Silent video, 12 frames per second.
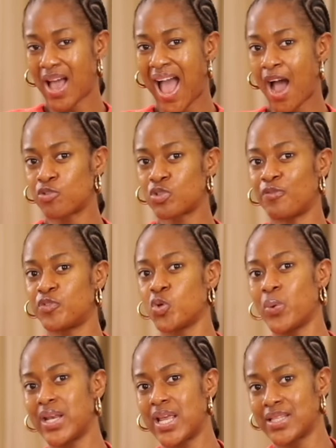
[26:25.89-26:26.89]
out of
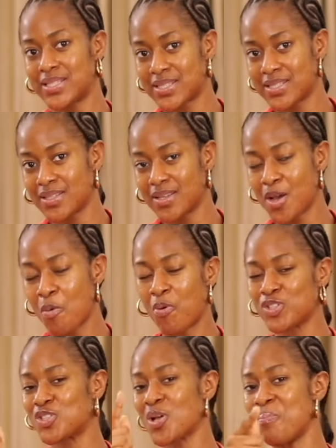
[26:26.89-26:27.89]
doing it,
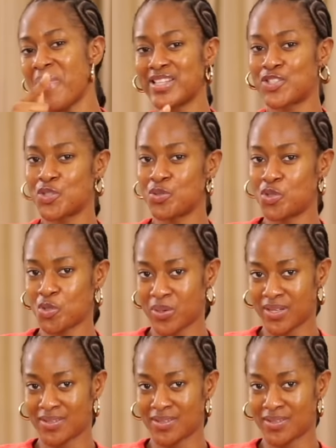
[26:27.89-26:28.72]
but some men still do it.